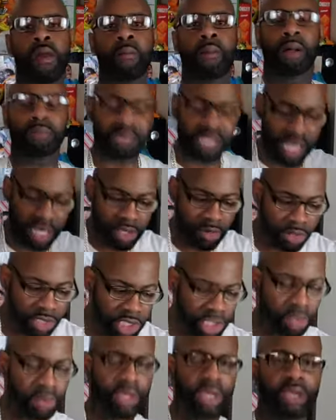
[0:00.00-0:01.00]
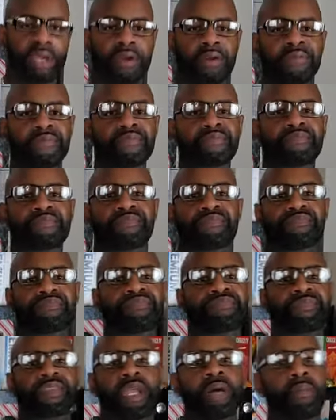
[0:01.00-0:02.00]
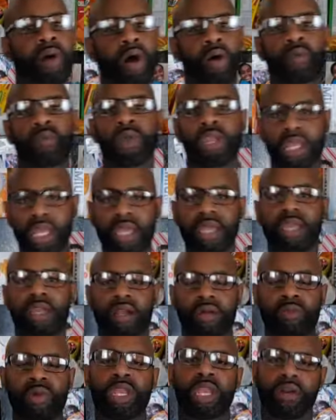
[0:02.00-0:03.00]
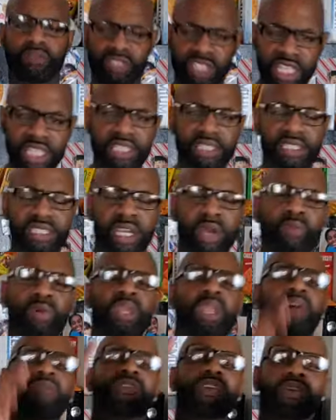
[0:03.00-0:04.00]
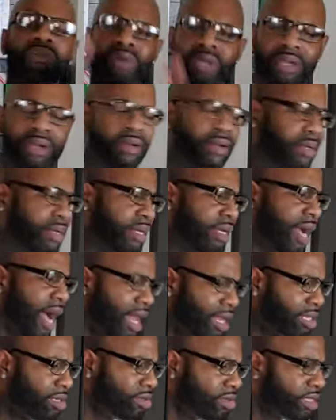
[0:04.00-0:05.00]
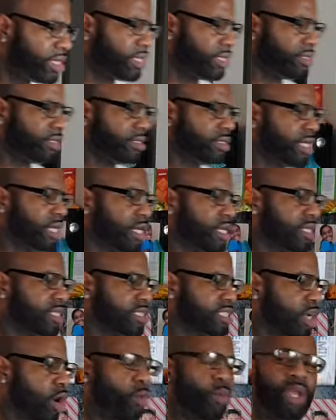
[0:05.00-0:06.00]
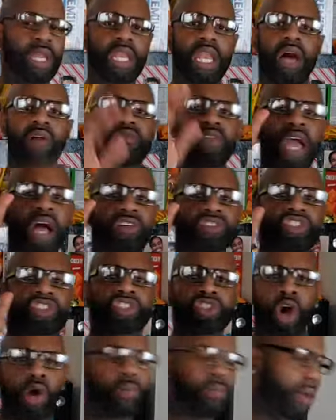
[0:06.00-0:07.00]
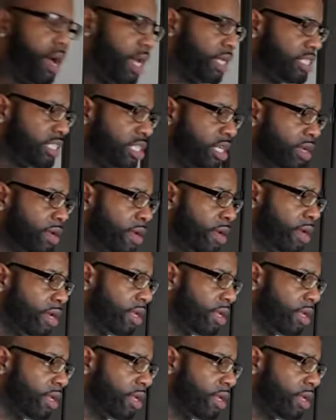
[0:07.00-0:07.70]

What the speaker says: But I'm telling you what you're going to get here. Come on. We live here. We love Jesus here. We love you here. Hallelujah. So we love y'all so much.